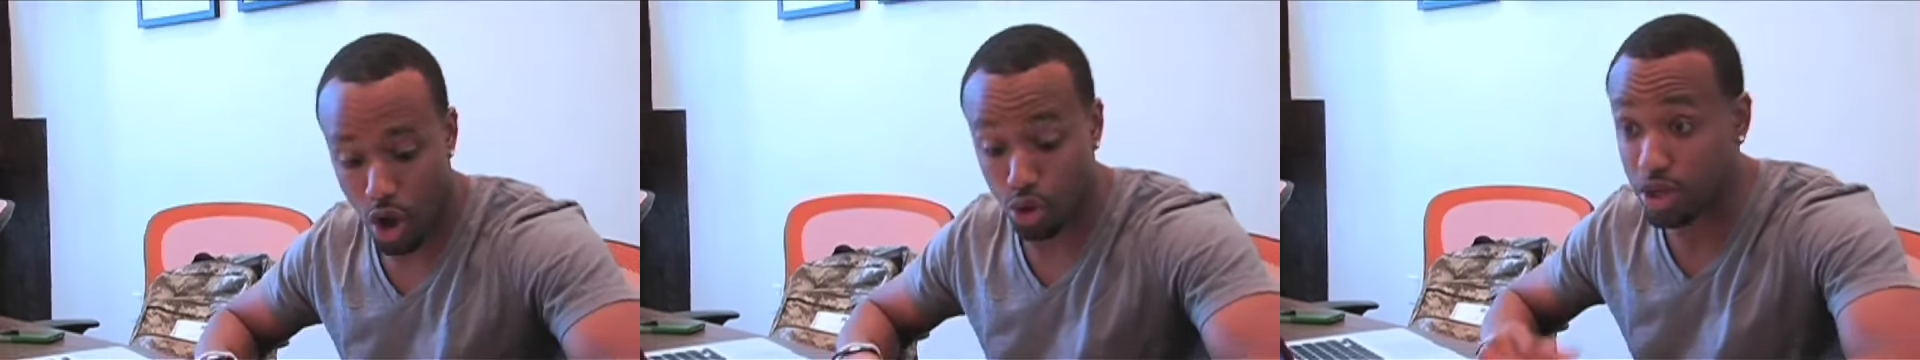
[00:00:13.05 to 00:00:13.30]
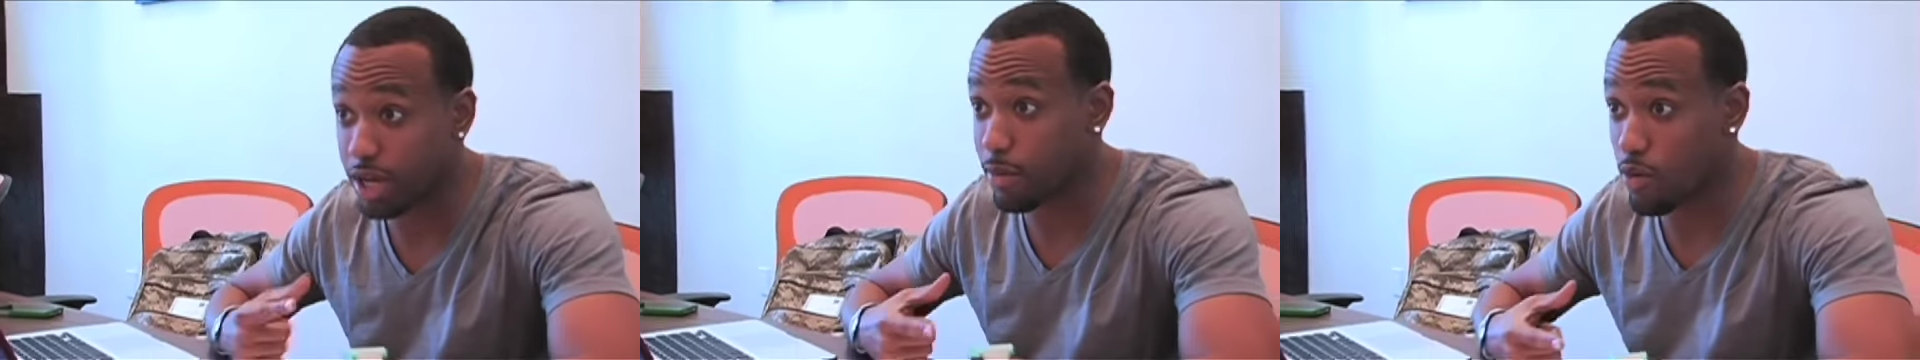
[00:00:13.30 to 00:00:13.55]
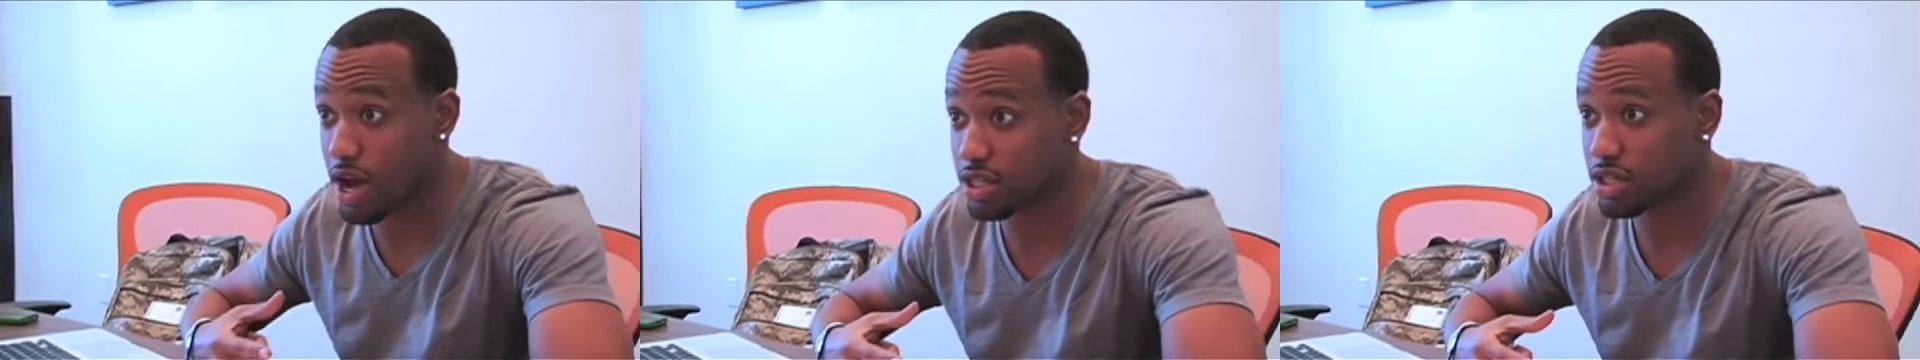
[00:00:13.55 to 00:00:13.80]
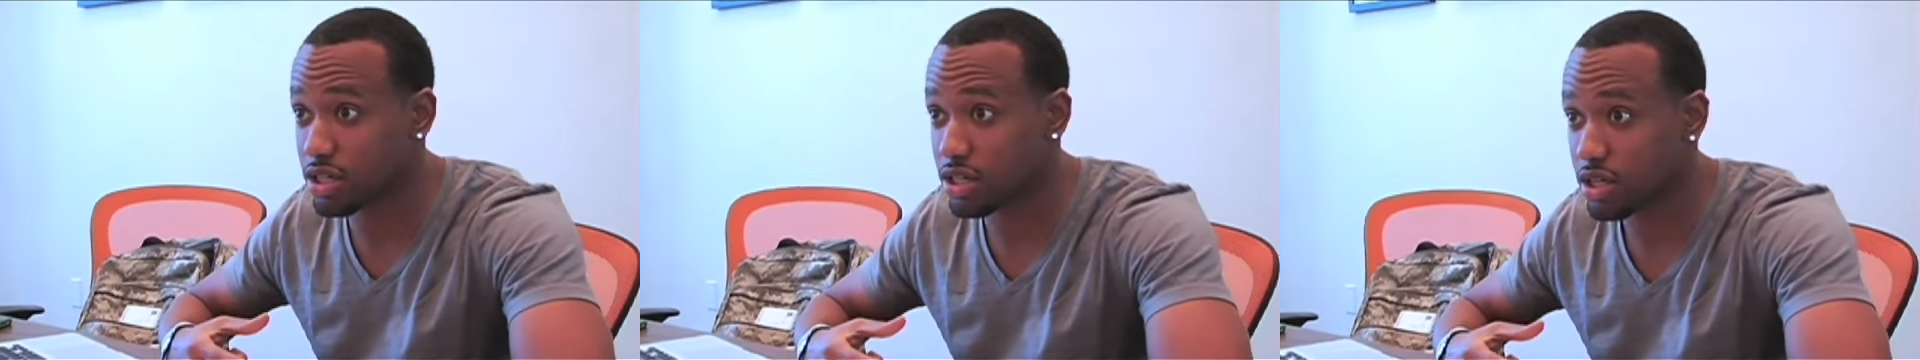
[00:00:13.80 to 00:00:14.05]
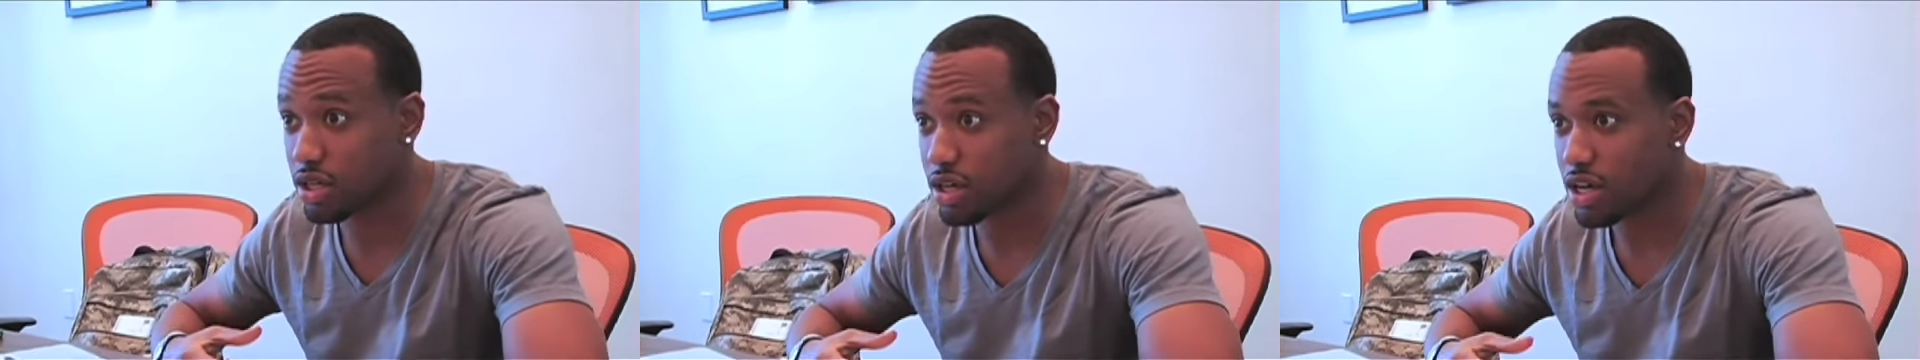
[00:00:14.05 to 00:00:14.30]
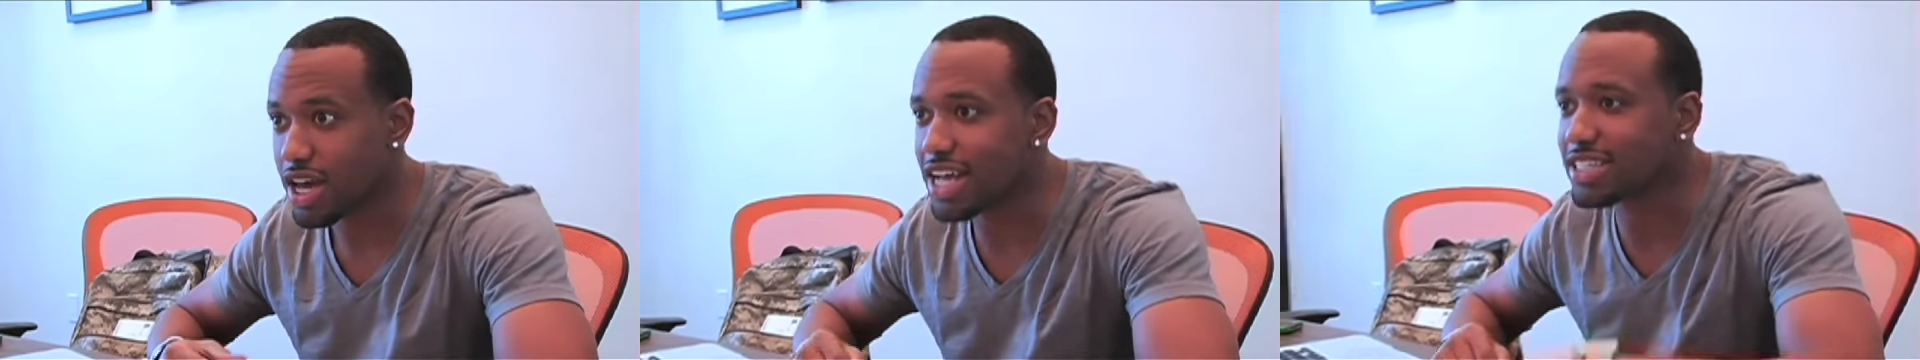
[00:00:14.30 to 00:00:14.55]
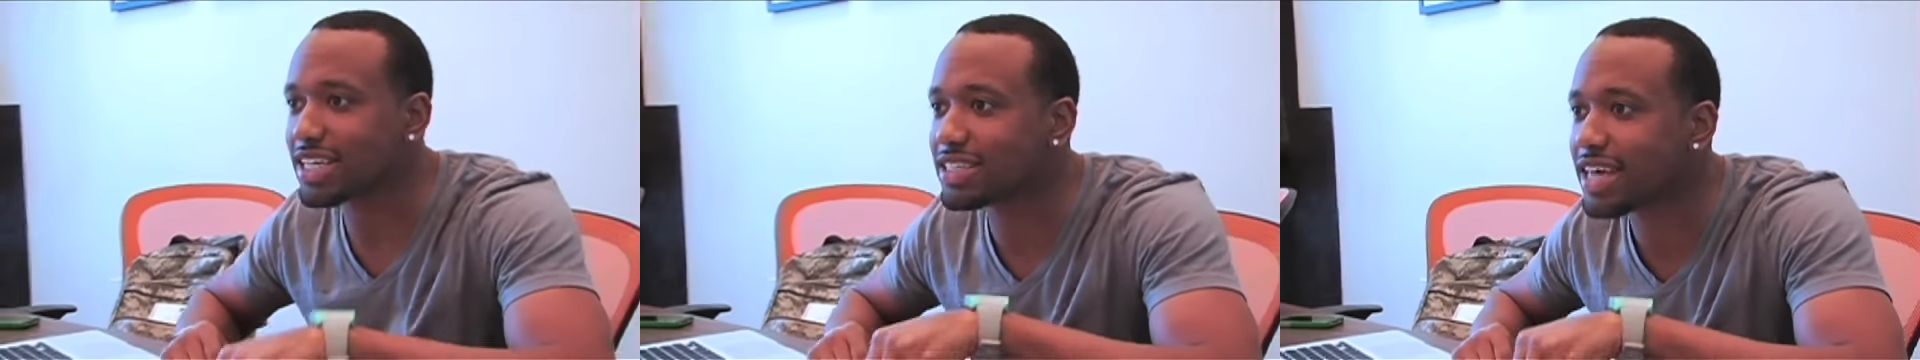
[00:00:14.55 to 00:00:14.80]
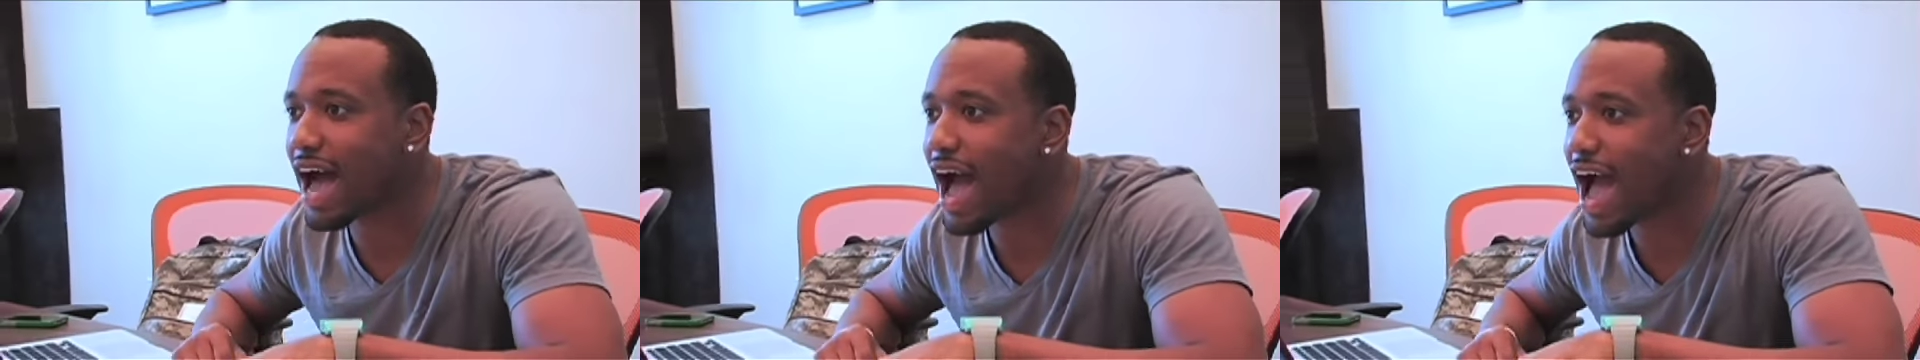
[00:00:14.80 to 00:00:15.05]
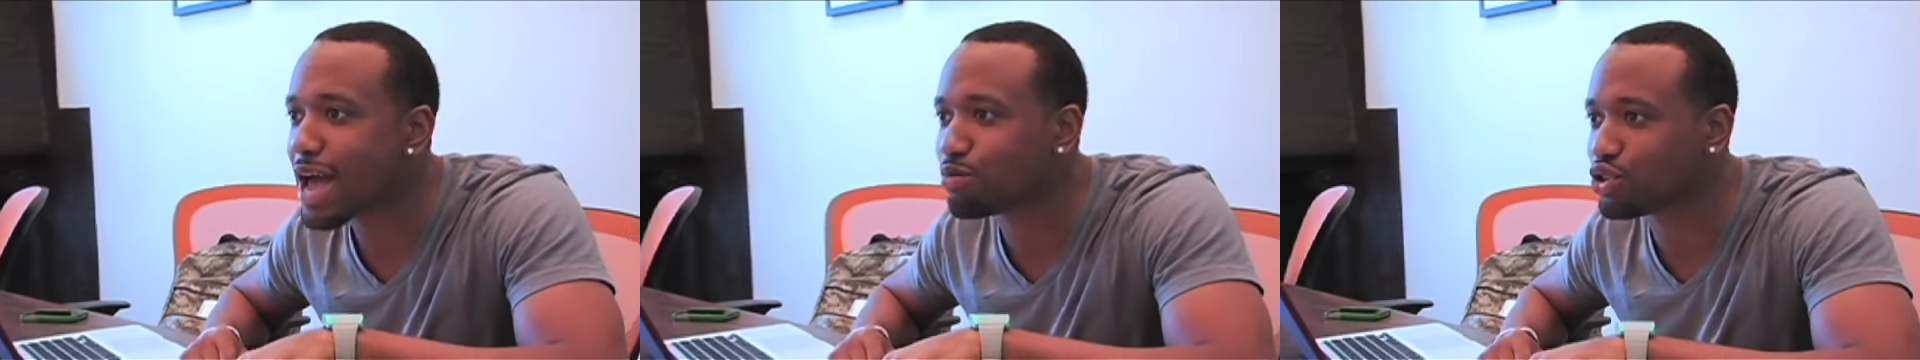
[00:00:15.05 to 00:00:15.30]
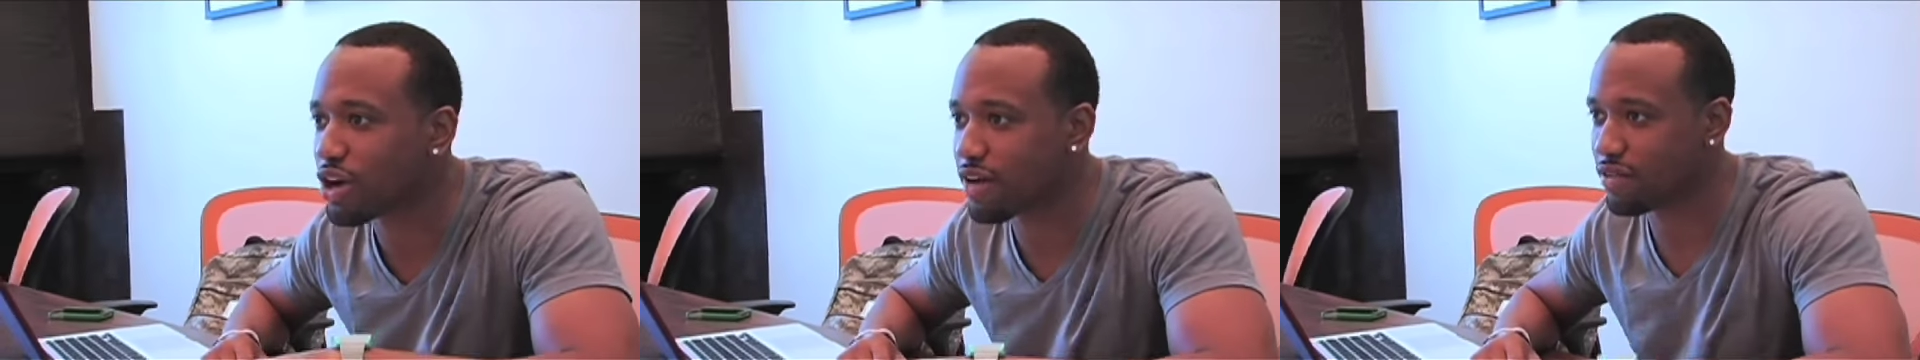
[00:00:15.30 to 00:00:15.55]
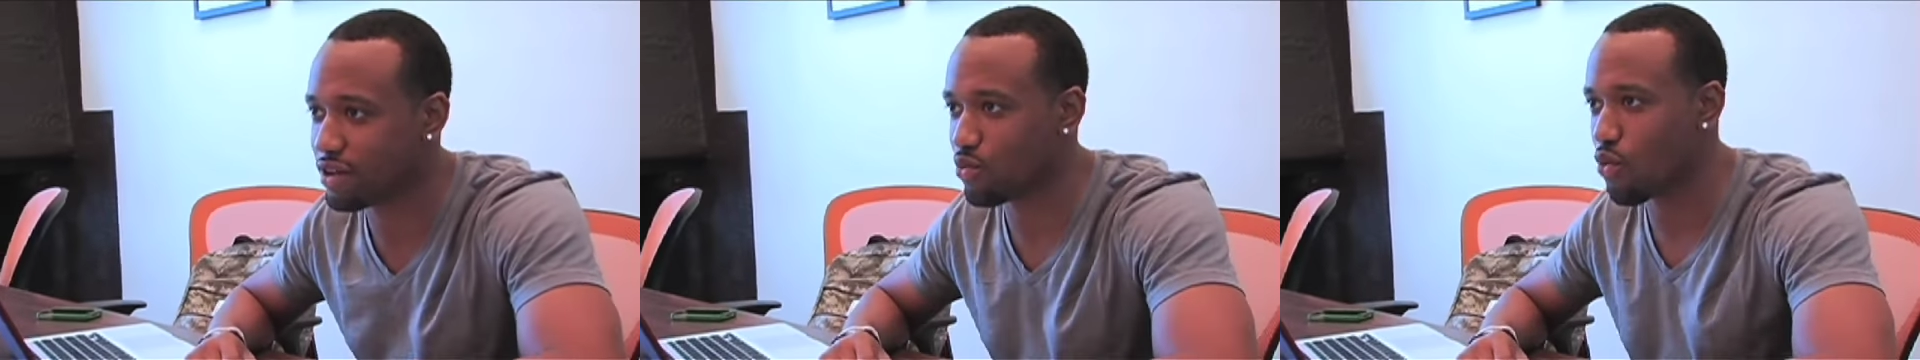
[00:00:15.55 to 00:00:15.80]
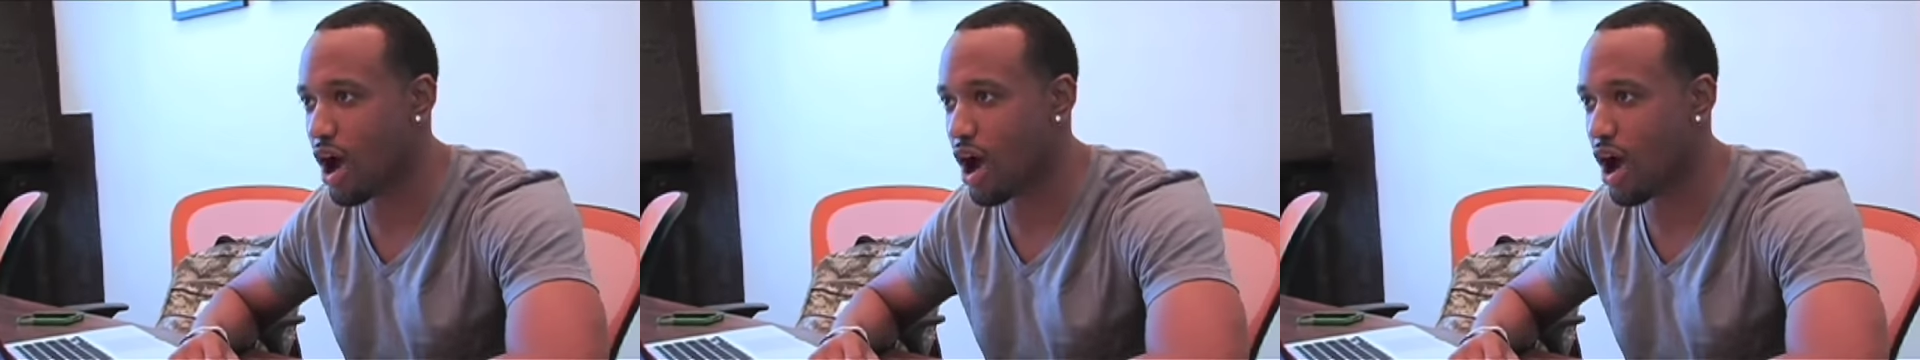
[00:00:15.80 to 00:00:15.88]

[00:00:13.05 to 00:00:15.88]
Oh, you like my watch? Yeah. It's a time traveling